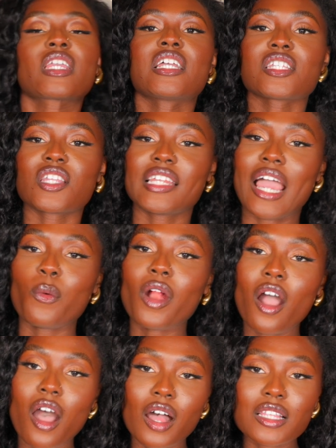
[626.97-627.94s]
So now
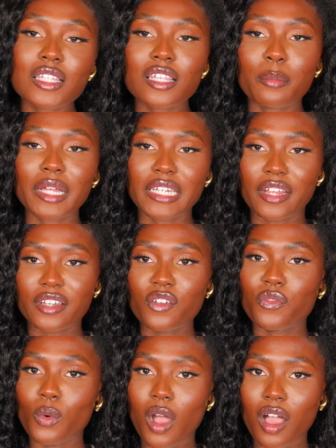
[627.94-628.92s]
we're on to Maniere
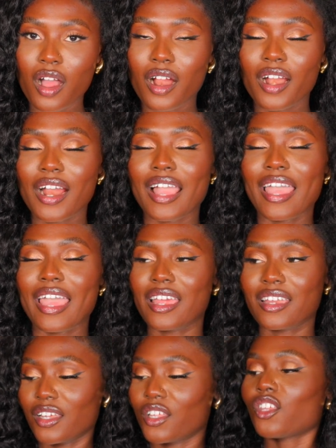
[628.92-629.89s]
DEVOIR,
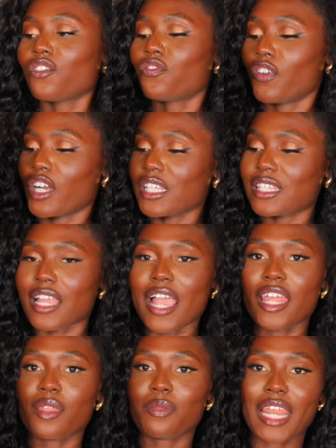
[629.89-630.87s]
and the first
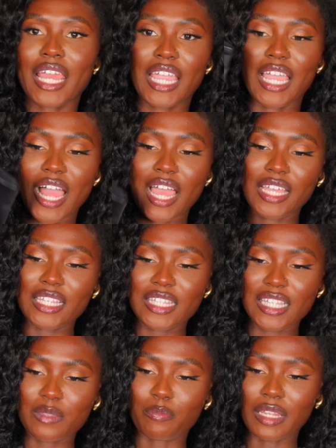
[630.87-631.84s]
item that I got is
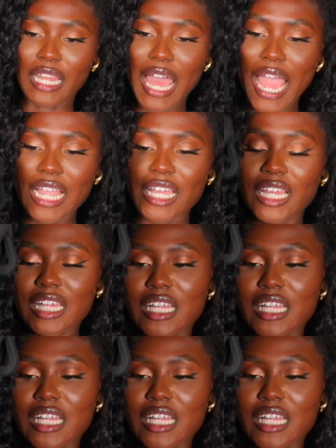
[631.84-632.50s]
this black